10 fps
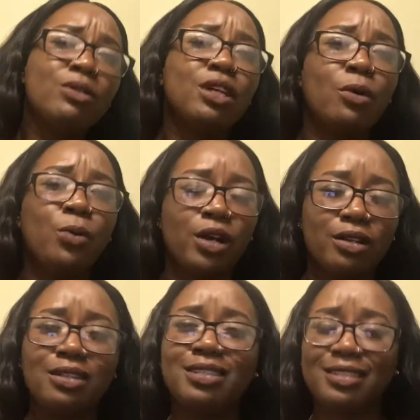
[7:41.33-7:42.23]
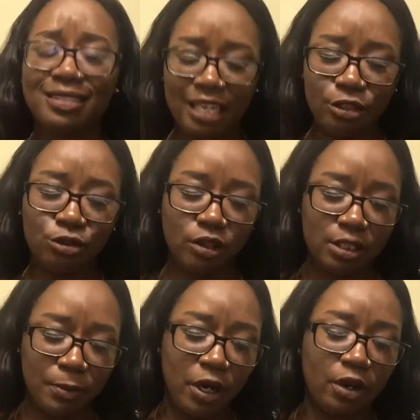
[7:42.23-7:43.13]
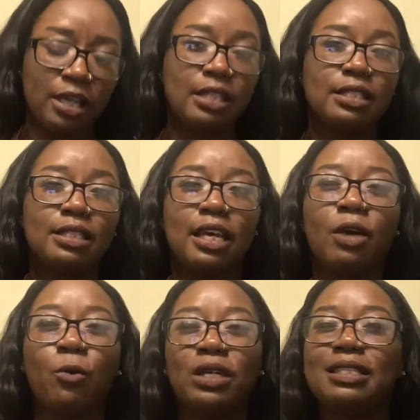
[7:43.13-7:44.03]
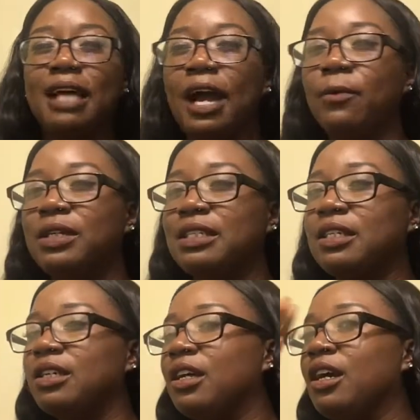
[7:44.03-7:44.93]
your worst sexual experience and what sign was it?